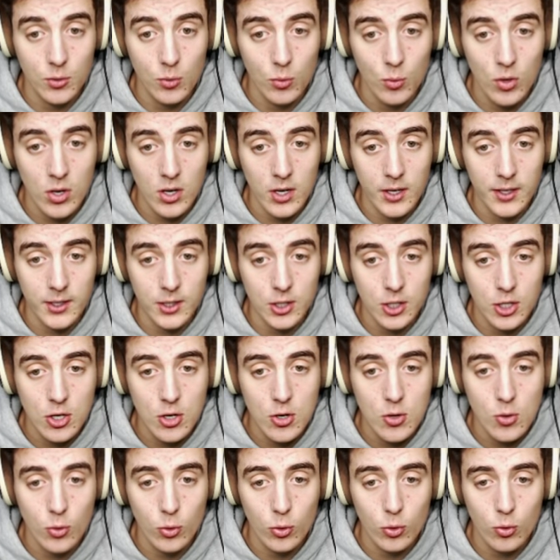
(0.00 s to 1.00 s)
One,
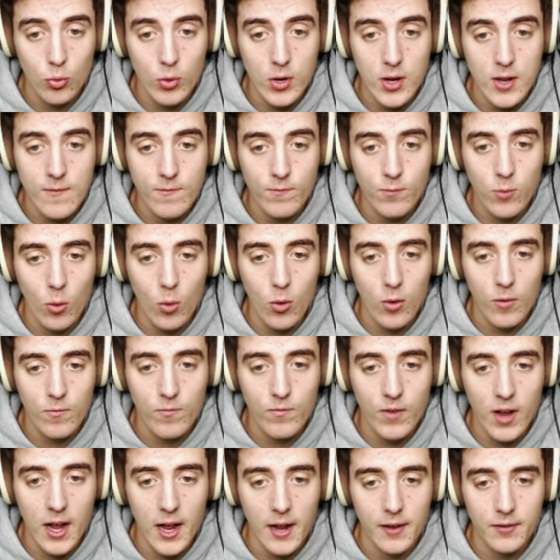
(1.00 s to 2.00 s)
two, three, four,
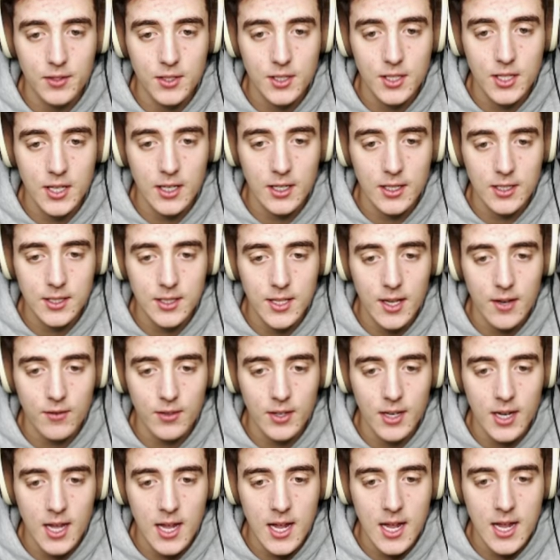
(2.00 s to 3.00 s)
five, six, seven,
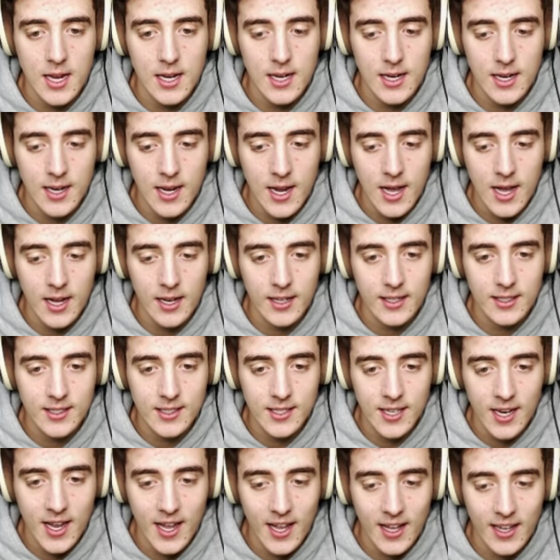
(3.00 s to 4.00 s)
eight, nine,
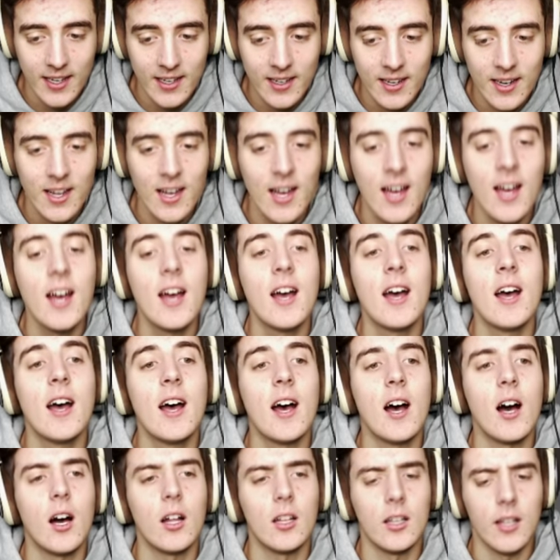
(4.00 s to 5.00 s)
ten,
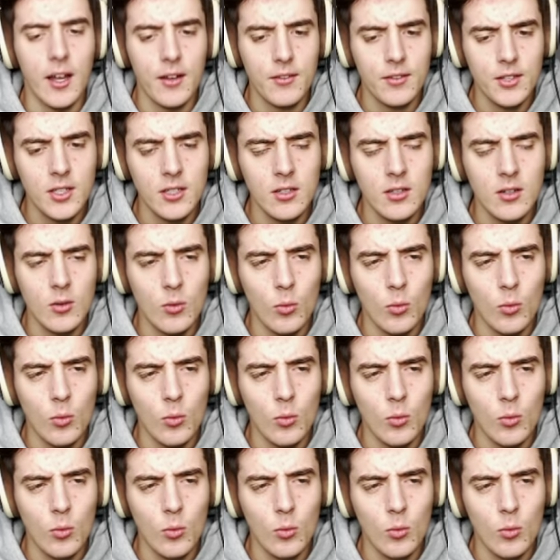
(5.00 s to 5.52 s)
eleven.